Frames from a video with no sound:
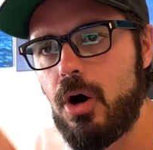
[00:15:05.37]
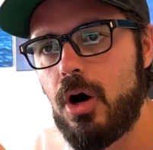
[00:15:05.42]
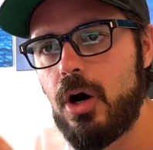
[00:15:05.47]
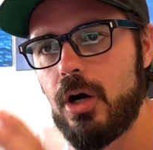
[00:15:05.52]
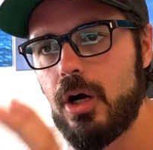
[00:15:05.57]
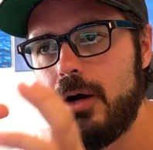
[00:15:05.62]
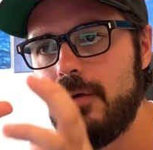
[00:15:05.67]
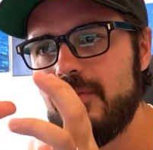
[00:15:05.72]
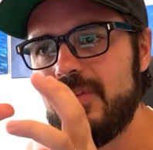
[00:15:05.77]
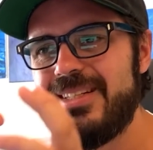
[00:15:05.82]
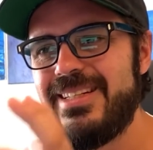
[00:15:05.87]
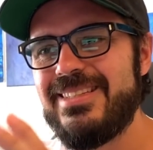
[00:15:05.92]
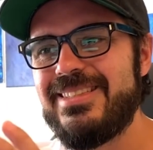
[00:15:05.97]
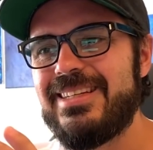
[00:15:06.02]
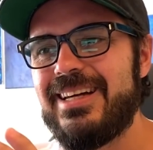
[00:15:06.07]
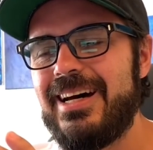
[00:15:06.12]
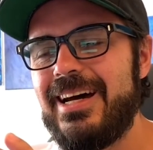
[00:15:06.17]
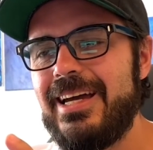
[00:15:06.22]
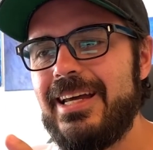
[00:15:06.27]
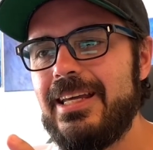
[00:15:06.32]
part of the
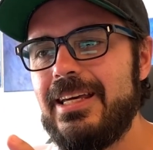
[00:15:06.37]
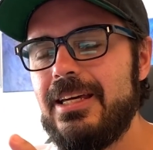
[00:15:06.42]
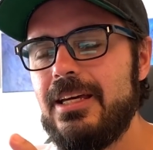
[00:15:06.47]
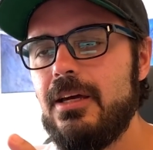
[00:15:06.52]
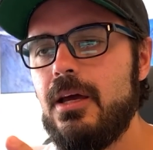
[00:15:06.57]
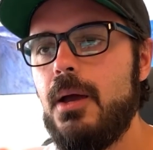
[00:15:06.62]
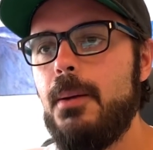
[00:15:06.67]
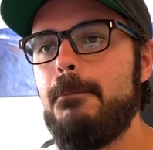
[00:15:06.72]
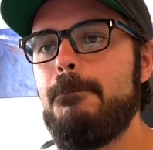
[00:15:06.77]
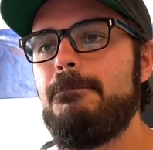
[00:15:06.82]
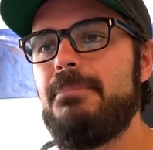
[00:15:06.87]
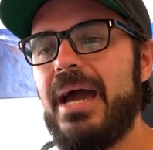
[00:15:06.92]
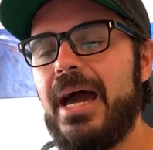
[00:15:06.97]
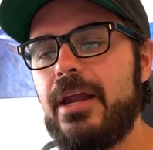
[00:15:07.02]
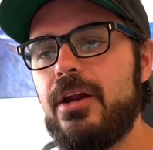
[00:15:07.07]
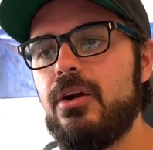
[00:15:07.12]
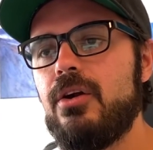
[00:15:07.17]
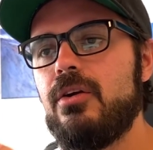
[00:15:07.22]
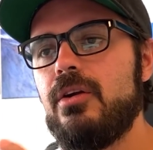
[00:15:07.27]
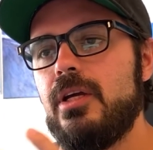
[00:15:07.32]
design
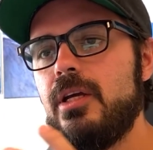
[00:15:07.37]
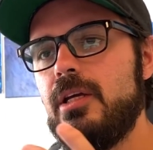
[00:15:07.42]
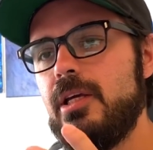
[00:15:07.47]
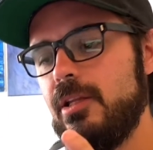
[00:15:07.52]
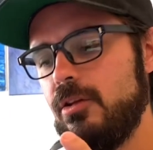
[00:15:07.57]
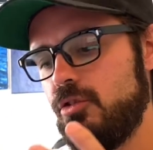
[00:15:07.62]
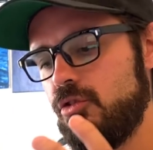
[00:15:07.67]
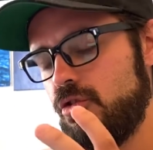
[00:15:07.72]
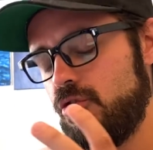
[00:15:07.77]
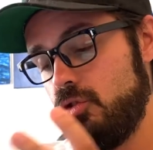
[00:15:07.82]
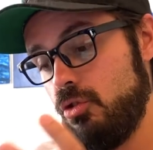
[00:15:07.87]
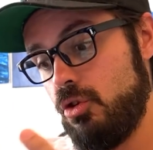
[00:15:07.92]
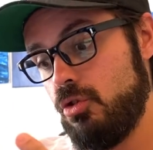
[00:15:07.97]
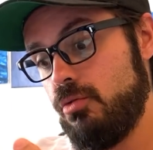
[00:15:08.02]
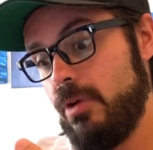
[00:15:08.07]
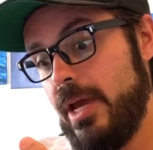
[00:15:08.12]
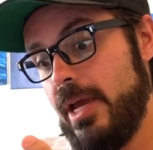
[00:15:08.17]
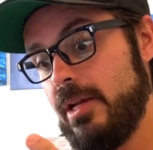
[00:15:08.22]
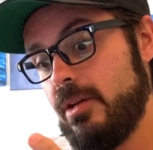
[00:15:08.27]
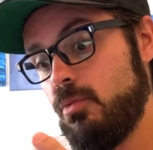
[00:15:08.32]
better in to
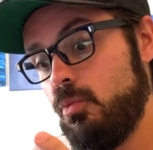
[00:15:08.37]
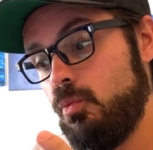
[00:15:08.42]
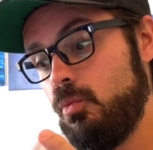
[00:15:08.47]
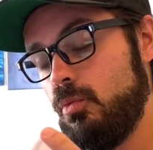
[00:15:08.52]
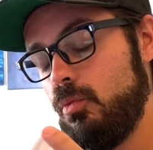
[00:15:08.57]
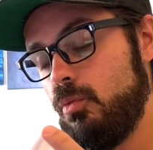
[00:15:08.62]
create